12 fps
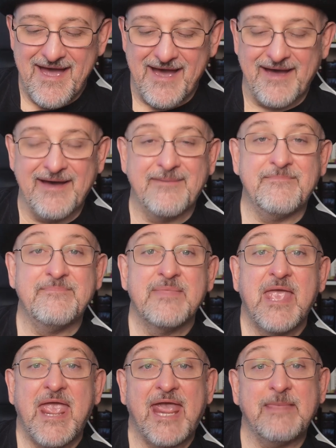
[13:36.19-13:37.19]

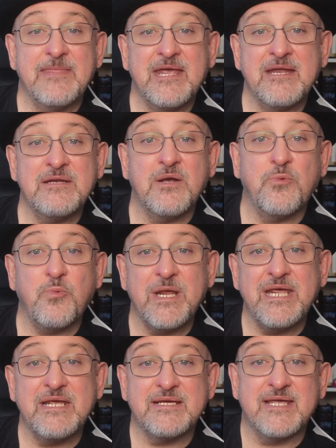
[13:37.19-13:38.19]
And then
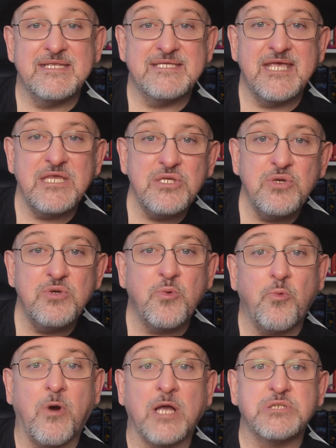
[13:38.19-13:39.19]
we continued
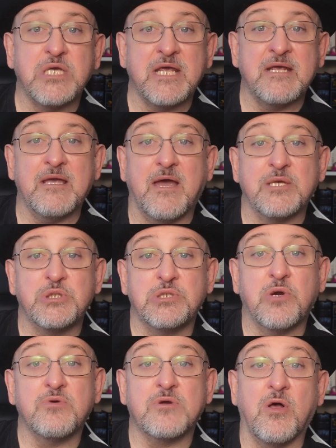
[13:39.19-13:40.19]
watching a
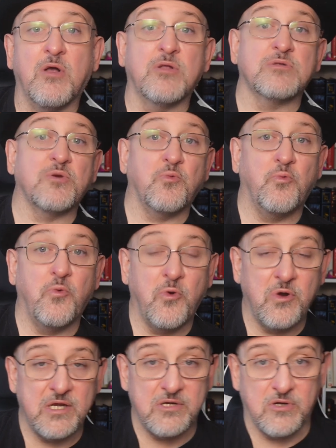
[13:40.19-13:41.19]
show called
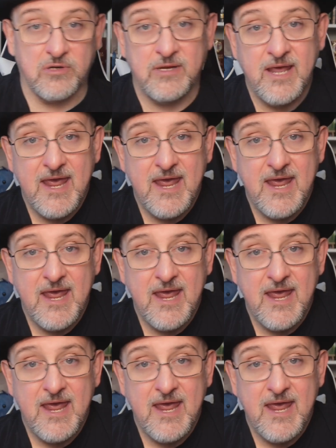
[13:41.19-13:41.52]
Warrior.